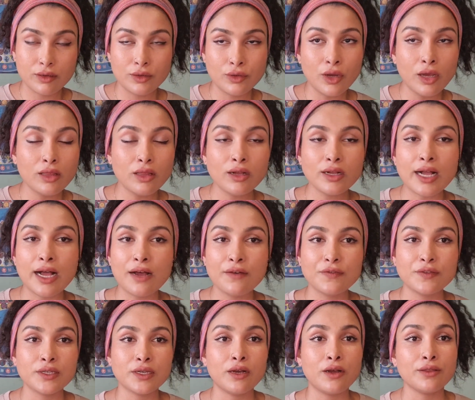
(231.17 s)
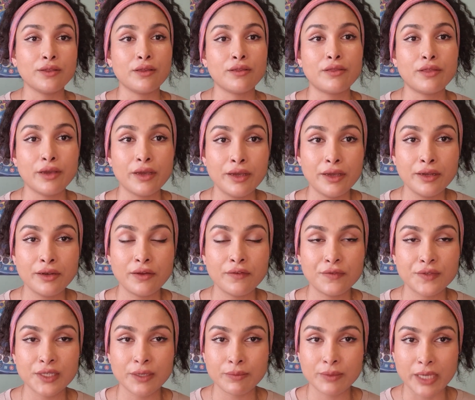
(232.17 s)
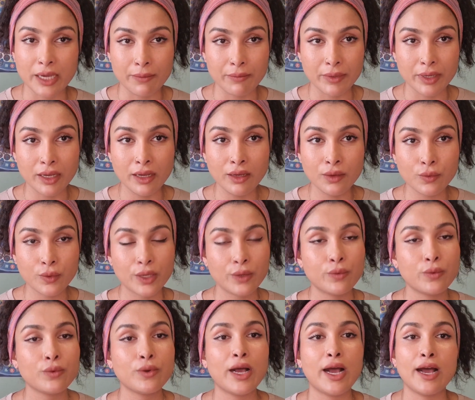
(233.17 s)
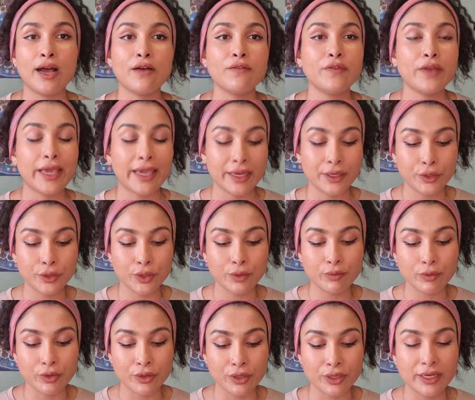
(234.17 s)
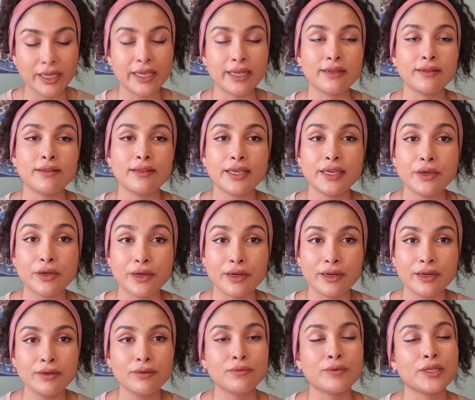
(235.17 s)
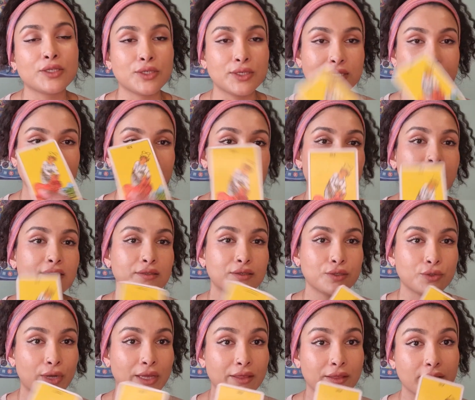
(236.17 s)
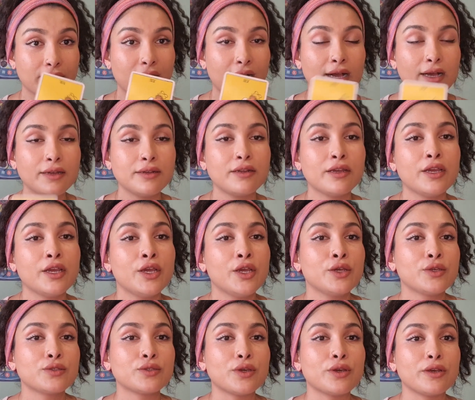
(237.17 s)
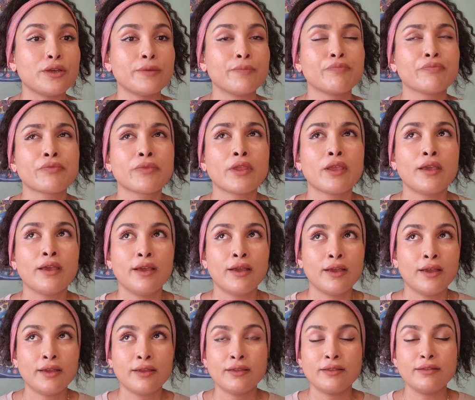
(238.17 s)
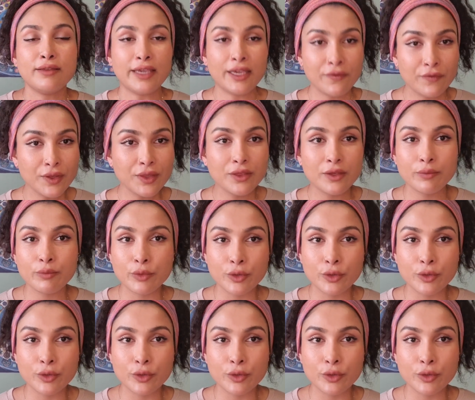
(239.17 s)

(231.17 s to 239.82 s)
not long after, on the 3rd of September, we will have a new moon in Leo, which is that Strength card. So even the